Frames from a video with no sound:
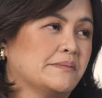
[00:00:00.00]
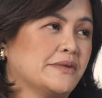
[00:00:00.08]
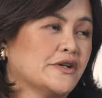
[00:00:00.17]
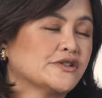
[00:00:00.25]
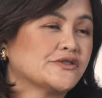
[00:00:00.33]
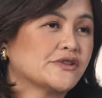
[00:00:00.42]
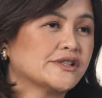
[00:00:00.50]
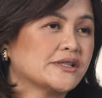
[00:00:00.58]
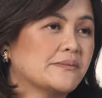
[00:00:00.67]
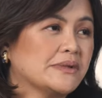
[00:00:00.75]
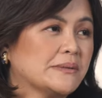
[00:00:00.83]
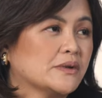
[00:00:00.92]
Because for some
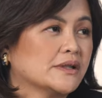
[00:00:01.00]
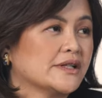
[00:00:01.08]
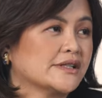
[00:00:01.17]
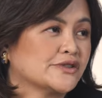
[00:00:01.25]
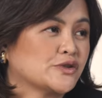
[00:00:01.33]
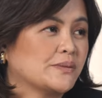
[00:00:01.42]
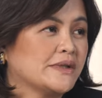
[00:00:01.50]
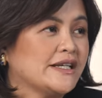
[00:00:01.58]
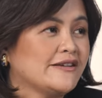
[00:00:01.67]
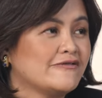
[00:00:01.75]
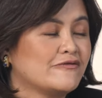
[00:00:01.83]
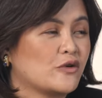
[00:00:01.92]
people, there are so many
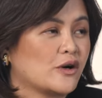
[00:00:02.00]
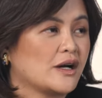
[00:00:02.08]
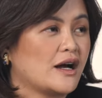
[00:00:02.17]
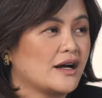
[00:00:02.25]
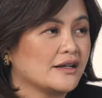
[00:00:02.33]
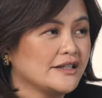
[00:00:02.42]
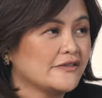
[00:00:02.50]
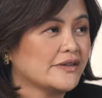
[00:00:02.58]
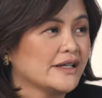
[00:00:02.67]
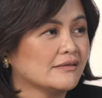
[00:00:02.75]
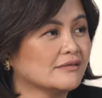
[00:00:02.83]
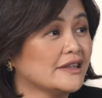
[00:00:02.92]

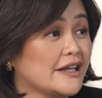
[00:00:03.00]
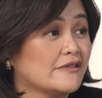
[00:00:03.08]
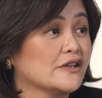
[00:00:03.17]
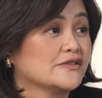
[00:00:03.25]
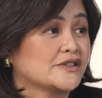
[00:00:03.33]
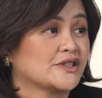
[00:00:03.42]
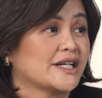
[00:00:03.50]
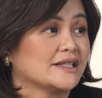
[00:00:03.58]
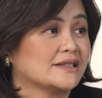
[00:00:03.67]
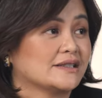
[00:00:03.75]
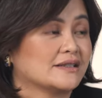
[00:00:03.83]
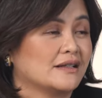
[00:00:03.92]
different level of
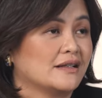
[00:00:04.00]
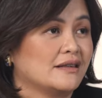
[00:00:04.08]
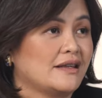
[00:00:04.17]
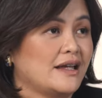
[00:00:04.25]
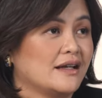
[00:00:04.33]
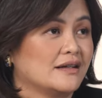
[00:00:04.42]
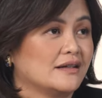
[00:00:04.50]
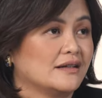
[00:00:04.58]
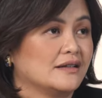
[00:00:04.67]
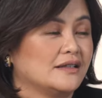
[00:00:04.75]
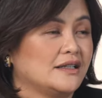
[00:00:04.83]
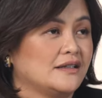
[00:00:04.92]
stress. Like
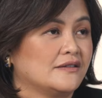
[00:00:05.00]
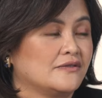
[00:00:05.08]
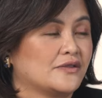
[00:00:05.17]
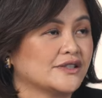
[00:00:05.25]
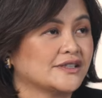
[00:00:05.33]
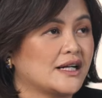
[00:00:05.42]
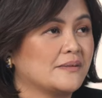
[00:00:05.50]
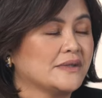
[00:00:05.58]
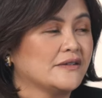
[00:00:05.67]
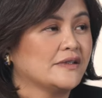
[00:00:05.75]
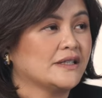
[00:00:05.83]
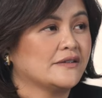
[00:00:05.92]
for some,
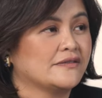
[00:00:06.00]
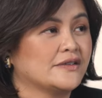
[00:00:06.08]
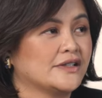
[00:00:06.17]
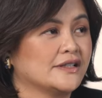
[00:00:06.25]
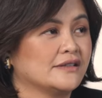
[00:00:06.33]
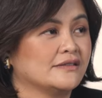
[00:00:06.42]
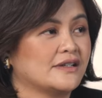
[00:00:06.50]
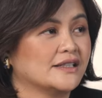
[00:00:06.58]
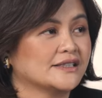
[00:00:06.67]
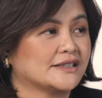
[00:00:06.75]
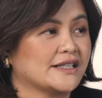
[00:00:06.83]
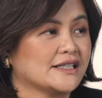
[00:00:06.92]
even if they're not
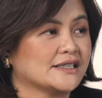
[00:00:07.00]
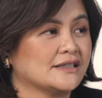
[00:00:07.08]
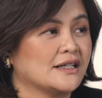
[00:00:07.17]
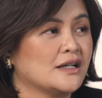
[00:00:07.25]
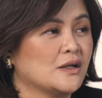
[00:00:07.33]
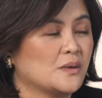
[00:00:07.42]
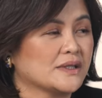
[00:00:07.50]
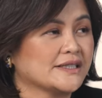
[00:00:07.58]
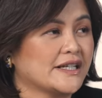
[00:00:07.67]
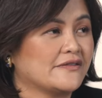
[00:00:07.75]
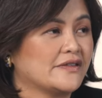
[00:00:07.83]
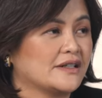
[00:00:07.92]
stressed, once they
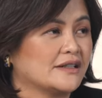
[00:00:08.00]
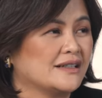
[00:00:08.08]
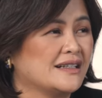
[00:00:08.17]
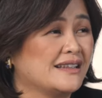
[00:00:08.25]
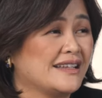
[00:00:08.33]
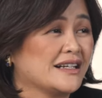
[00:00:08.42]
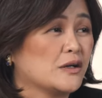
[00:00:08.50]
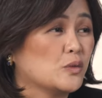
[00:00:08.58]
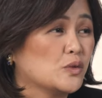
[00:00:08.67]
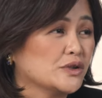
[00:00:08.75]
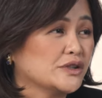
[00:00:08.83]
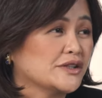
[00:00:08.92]
have a
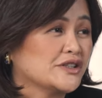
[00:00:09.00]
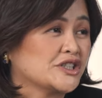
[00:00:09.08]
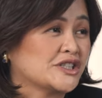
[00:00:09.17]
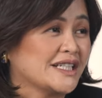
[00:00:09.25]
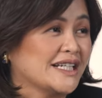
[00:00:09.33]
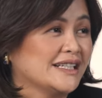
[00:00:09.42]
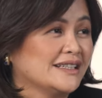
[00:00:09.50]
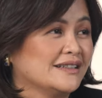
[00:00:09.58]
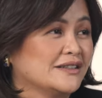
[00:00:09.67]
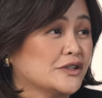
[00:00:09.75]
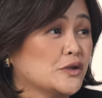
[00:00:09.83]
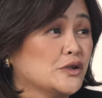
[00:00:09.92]
wound on their shin,
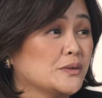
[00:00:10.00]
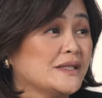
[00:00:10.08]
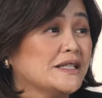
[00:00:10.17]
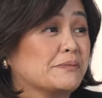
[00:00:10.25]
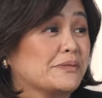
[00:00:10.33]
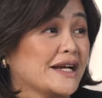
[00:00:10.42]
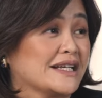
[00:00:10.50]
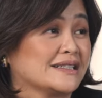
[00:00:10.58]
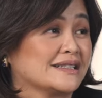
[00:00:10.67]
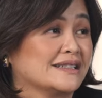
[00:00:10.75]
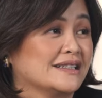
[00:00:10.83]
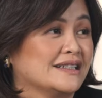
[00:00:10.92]
they're going to be depressed.